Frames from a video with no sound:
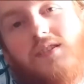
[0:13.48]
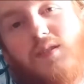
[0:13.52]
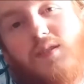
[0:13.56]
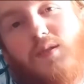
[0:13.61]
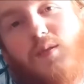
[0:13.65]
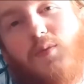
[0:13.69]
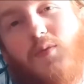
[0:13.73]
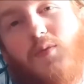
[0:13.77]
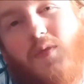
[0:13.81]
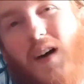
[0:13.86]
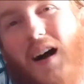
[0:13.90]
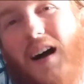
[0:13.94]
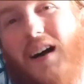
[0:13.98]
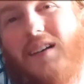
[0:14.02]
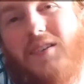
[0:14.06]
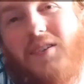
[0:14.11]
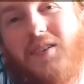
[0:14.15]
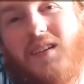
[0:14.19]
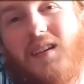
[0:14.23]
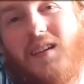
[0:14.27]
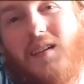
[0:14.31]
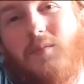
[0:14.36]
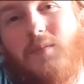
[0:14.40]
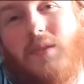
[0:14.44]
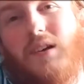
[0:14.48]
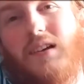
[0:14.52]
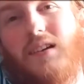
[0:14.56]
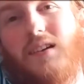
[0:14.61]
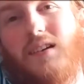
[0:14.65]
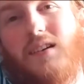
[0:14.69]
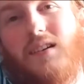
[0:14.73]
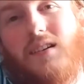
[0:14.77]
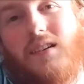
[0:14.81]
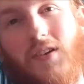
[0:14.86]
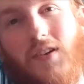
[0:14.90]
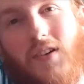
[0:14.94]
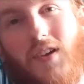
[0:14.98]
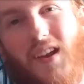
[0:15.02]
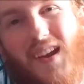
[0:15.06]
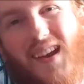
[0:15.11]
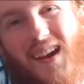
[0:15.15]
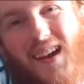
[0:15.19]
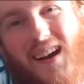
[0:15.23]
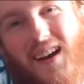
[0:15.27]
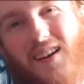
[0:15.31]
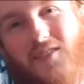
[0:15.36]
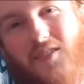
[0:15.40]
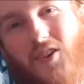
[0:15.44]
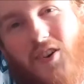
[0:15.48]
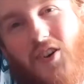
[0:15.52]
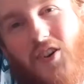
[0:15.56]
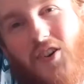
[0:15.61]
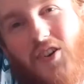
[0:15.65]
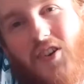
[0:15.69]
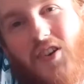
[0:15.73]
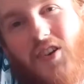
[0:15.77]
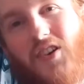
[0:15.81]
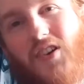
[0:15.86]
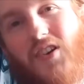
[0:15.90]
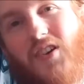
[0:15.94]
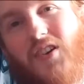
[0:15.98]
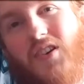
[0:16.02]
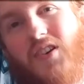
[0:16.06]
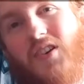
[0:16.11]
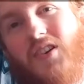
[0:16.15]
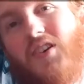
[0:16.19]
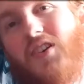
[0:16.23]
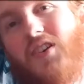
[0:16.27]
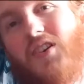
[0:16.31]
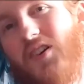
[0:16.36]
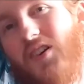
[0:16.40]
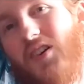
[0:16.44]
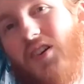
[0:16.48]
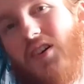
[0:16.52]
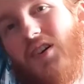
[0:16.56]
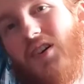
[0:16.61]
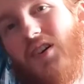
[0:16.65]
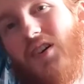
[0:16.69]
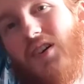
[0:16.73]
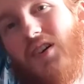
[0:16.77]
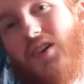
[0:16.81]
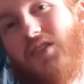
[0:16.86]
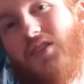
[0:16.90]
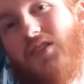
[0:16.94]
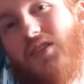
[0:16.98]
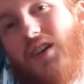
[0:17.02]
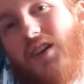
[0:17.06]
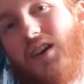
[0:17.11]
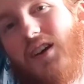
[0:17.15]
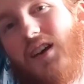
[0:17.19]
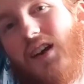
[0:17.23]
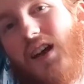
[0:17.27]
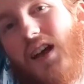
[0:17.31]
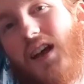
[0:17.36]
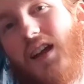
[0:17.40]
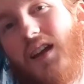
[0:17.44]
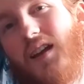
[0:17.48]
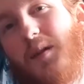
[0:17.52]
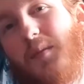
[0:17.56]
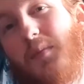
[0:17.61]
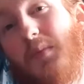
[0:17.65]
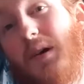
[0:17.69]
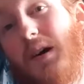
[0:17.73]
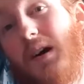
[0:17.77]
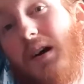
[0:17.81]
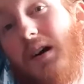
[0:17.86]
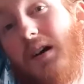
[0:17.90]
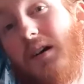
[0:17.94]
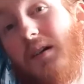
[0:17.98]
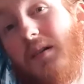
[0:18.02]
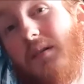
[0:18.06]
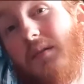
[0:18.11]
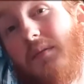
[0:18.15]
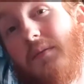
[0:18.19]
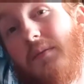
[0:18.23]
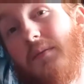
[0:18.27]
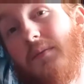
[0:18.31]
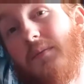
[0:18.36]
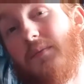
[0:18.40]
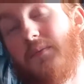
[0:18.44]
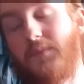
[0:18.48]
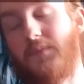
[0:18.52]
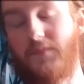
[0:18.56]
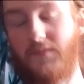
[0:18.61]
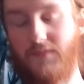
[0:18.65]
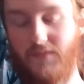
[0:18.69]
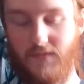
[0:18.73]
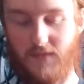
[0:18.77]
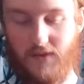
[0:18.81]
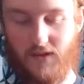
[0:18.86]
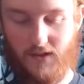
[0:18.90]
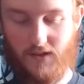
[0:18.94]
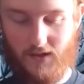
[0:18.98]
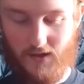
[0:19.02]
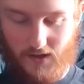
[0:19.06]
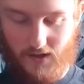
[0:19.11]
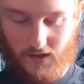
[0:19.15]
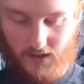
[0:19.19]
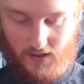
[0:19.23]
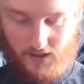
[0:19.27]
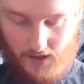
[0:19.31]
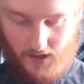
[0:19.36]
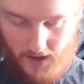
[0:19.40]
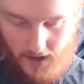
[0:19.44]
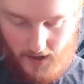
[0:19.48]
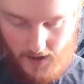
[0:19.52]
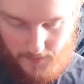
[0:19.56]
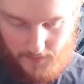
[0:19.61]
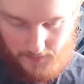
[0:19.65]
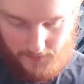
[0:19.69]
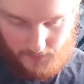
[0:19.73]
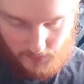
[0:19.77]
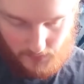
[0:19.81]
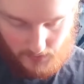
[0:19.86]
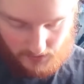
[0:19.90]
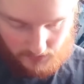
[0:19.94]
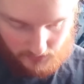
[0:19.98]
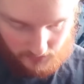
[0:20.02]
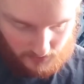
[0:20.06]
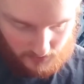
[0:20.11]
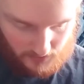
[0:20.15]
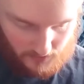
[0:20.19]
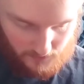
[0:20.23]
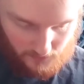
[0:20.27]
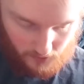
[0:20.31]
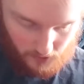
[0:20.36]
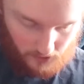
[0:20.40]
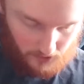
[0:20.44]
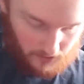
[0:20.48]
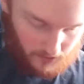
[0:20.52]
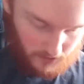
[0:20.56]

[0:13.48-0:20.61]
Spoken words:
you can find on eBay? Today I've got a steak and kidney pie. Basically I've got